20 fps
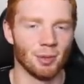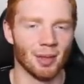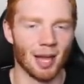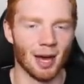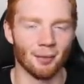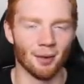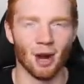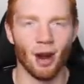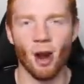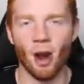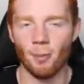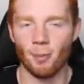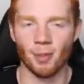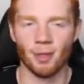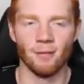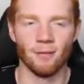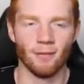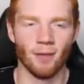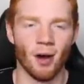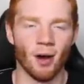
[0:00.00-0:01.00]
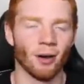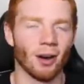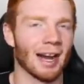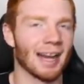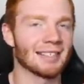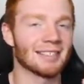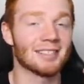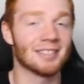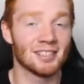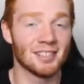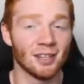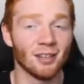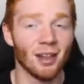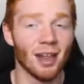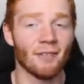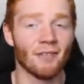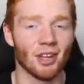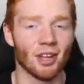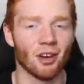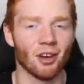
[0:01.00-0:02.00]
be able to open the vault? I still
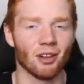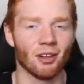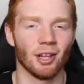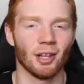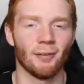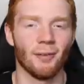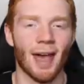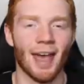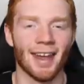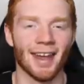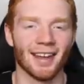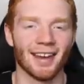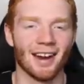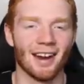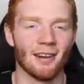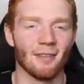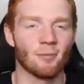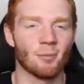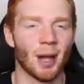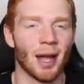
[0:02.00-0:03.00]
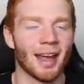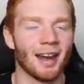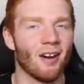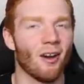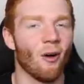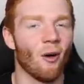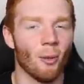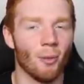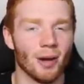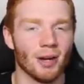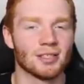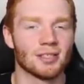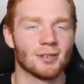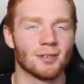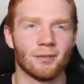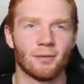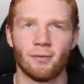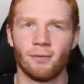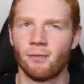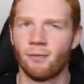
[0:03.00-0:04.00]
haven't got Cliff Hagen, and I've played
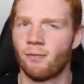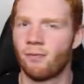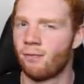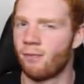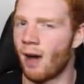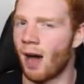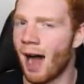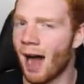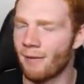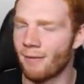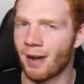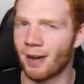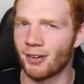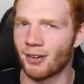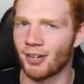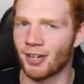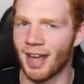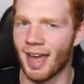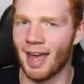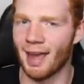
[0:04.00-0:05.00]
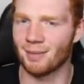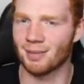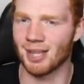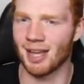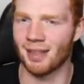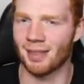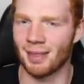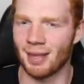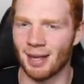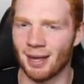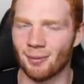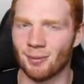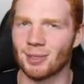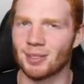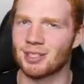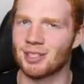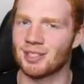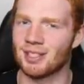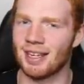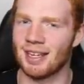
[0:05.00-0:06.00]
almost 500 games, I think,
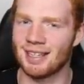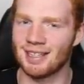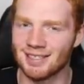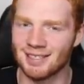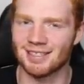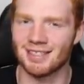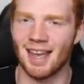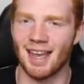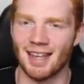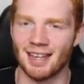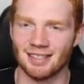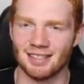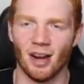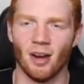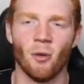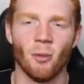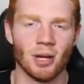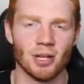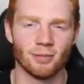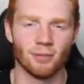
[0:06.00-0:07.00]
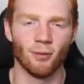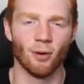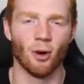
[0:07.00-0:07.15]
which is insane. Almost